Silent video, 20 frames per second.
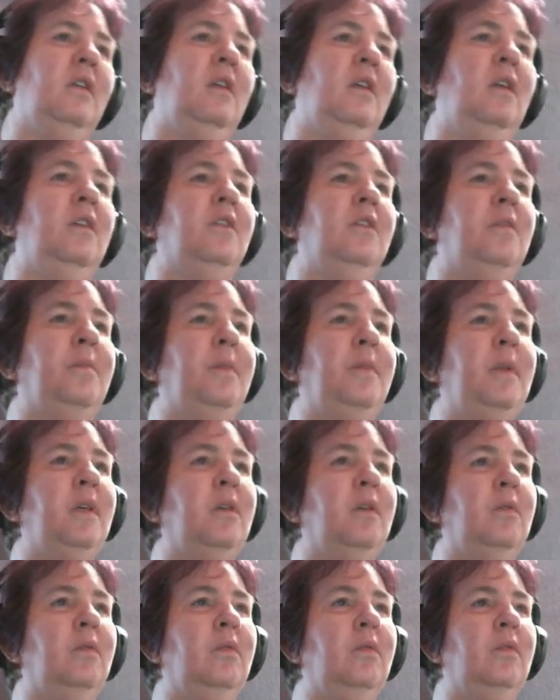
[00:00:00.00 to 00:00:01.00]
There's a
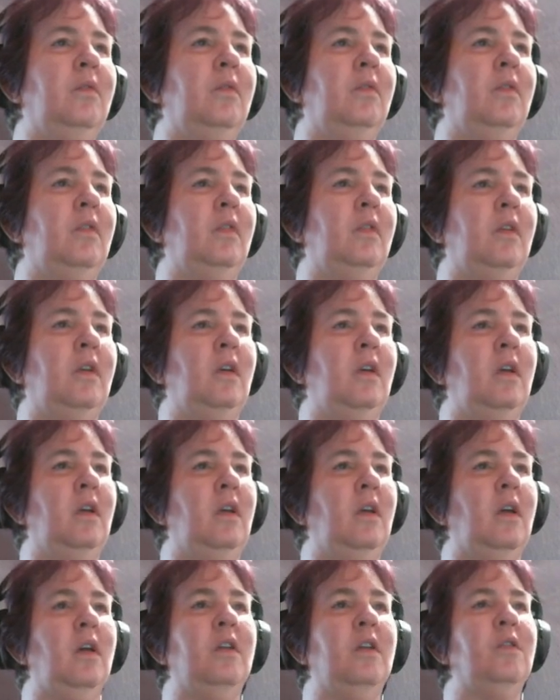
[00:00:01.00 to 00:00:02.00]
blue,
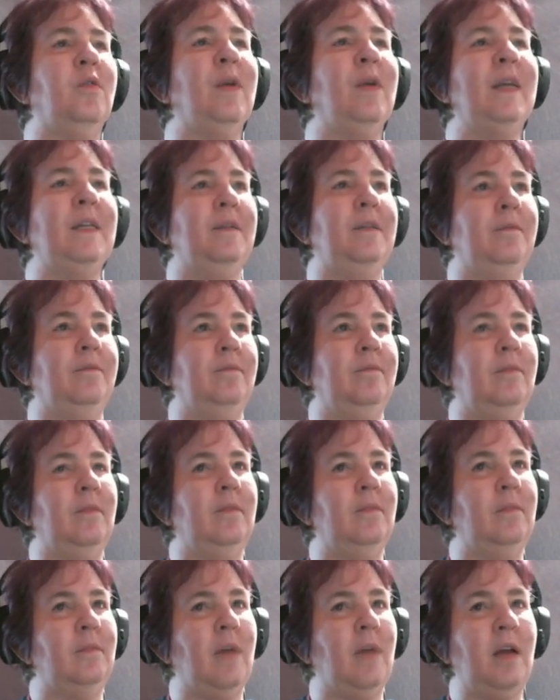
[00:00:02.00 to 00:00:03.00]
or a green,
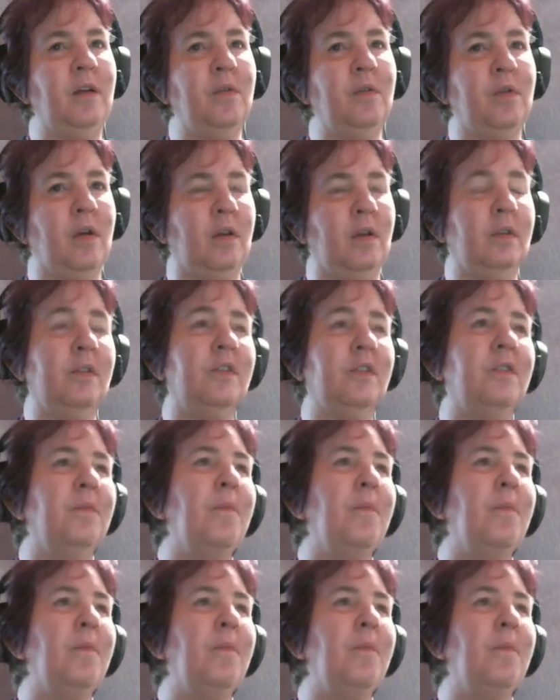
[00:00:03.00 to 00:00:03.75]
I know colors.